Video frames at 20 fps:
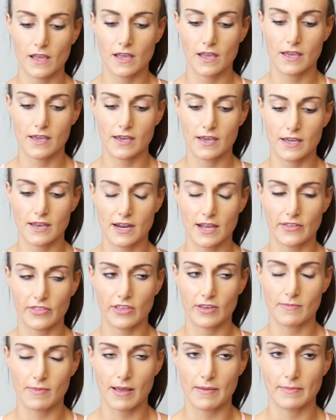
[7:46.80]
And I
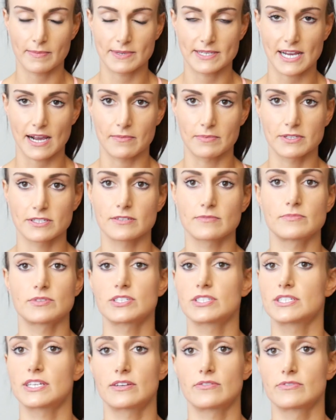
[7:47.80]
think my metabolism
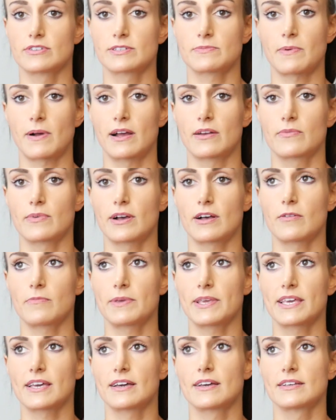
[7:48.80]
just didn't respond well
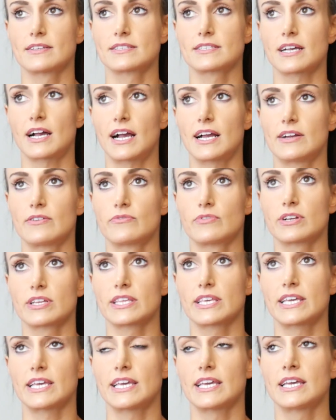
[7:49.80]
because I
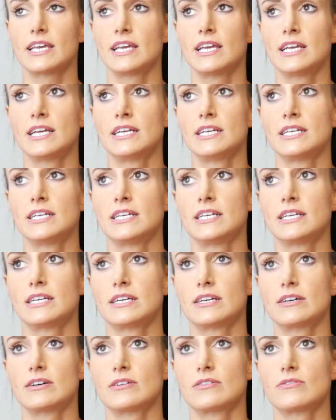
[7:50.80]
really
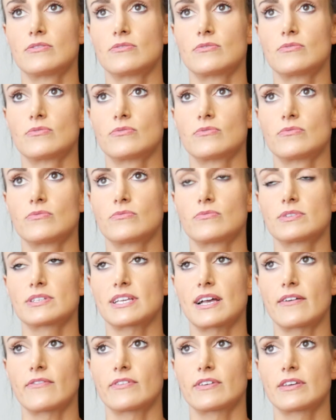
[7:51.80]

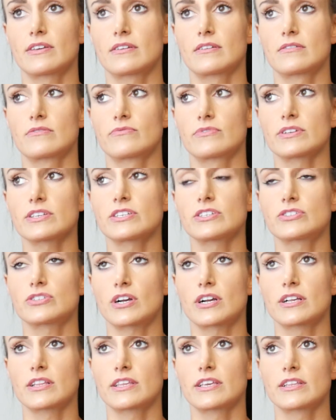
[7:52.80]
was really
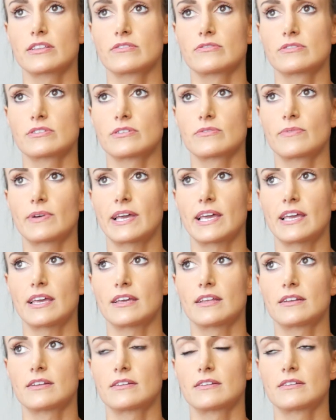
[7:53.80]
struggling losing
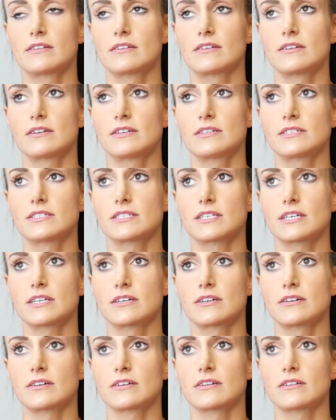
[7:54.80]
weight
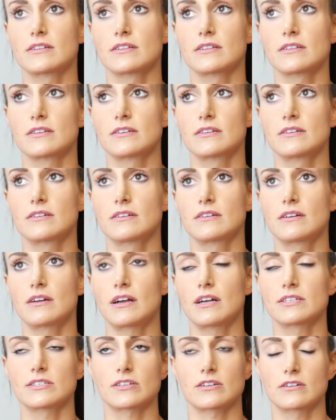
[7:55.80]
until
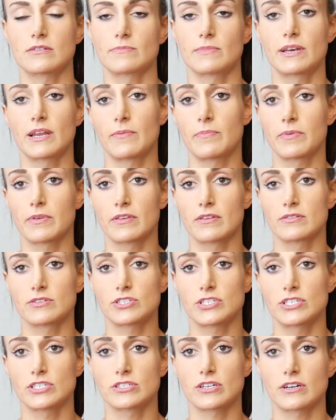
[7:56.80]

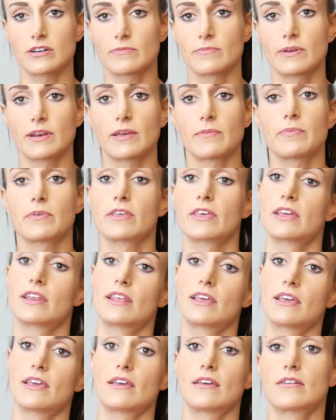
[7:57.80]
she started
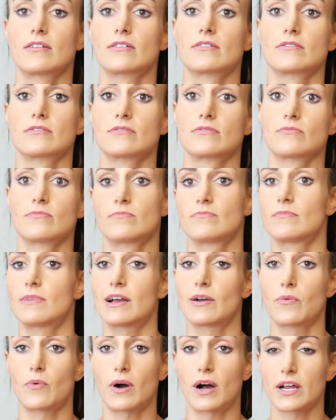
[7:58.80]
manipulating
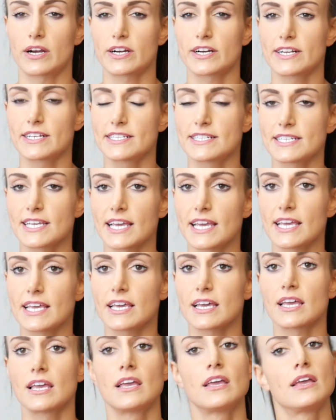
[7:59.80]
my water intake.